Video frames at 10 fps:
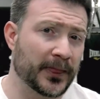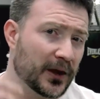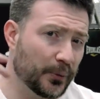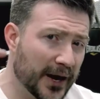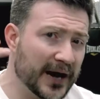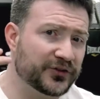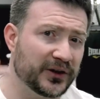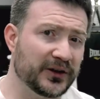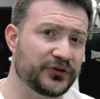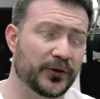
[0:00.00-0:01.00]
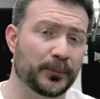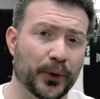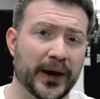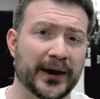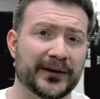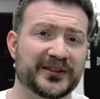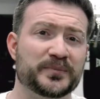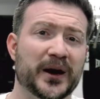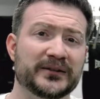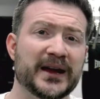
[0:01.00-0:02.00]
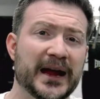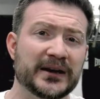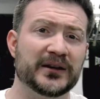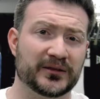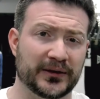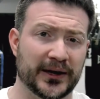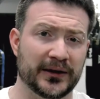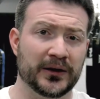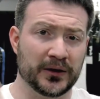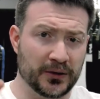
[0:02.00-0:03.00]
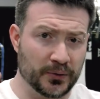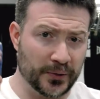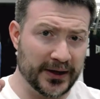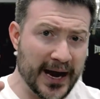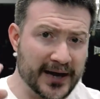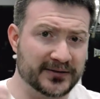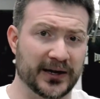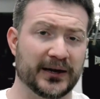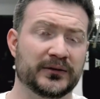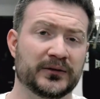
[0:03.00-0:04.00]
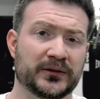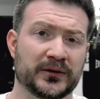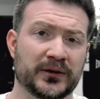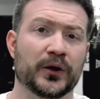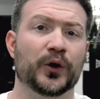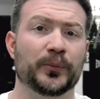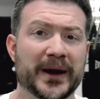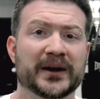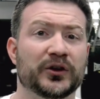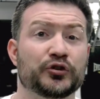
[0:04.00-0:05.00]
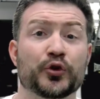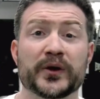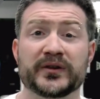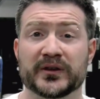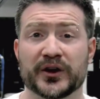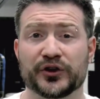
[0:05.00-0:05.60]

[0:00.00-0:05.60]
The reaction is your brain spontaneously reacting or making choices on